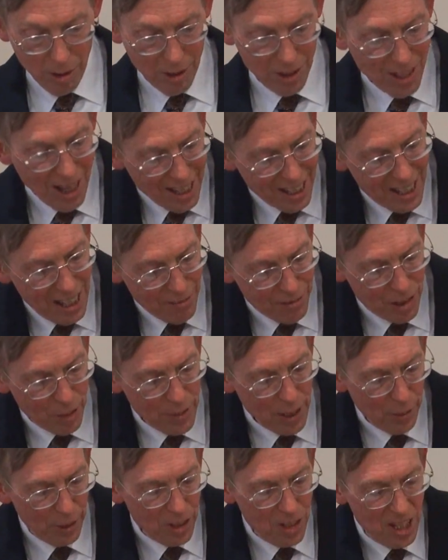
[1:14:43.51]
It's not
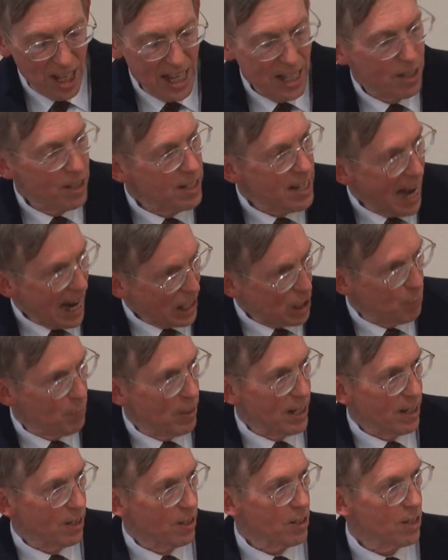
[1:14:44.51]
enough to be able to say to
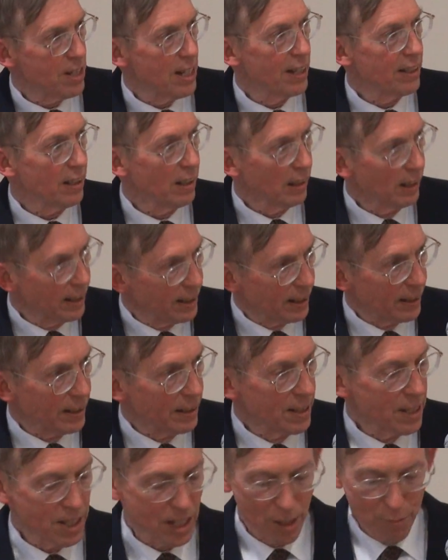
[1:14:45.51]
taxpayers and
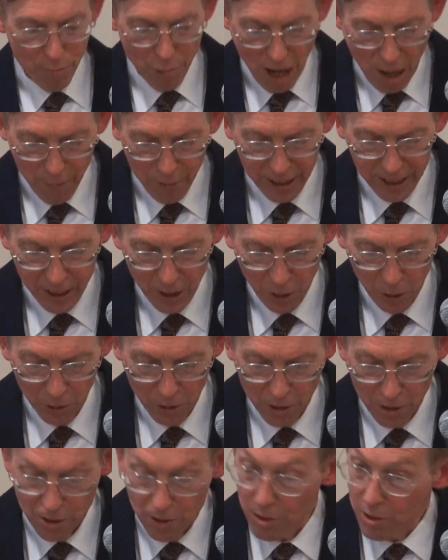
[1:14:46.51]
litigants and property
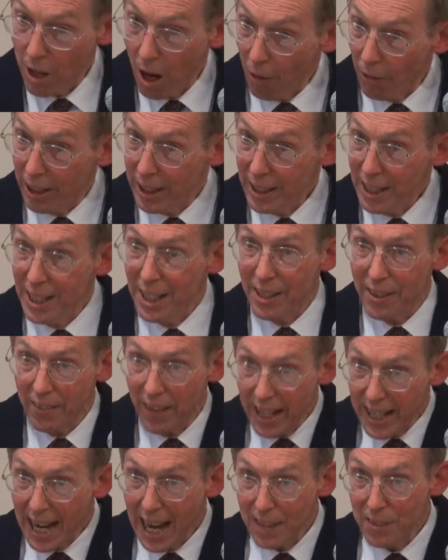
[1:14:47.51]
holders, sorry,
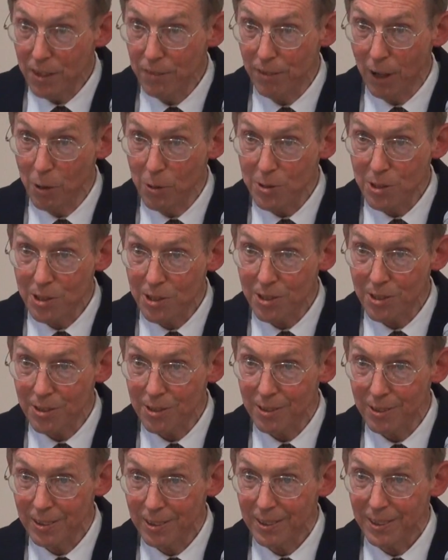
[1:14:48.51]
they had the
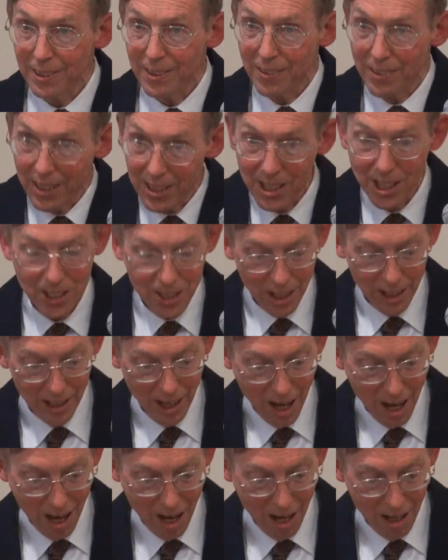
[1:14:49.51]
votes, this is the
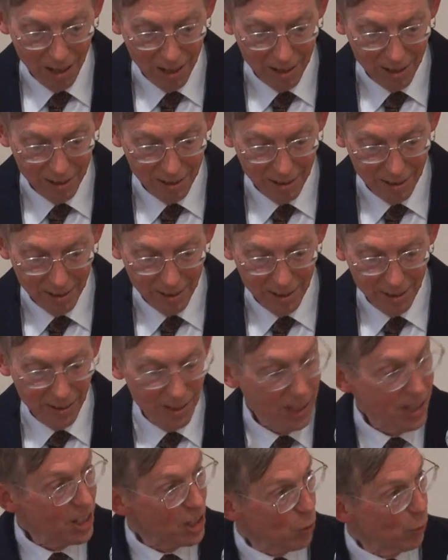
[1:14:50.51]
law,
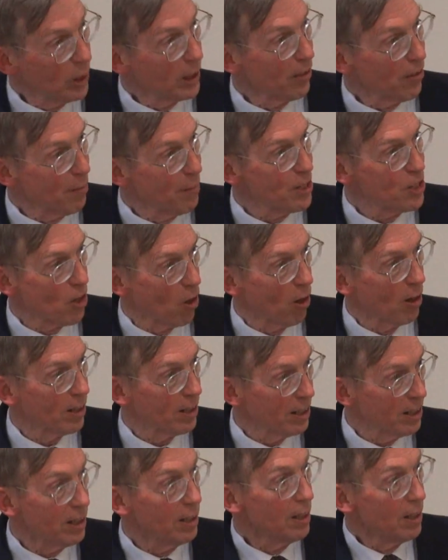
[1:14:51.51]
This is the will of the
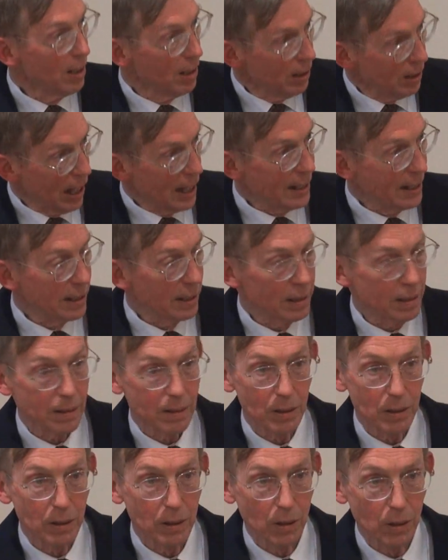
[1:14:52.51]
majority, like
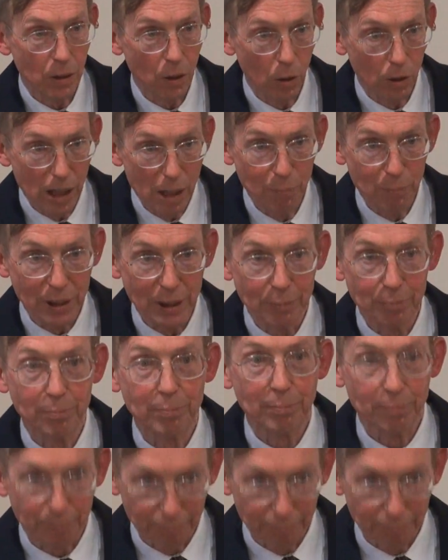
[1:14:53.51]
it or lump it.